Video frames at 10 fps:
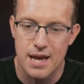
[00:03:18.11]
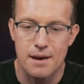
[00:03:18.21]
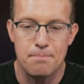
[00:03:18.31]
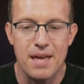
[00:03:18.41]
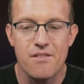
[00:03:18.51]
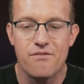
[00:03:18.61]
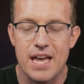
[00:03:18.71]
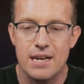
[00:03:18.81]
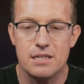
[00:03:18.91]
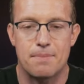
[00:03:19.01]
and Big
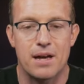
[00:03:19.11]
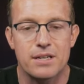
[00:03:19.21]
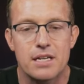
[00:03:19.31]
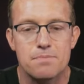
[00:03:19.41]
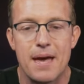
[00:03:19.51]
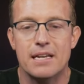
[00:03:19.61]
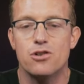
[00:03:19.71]
Fani's about to get spanked.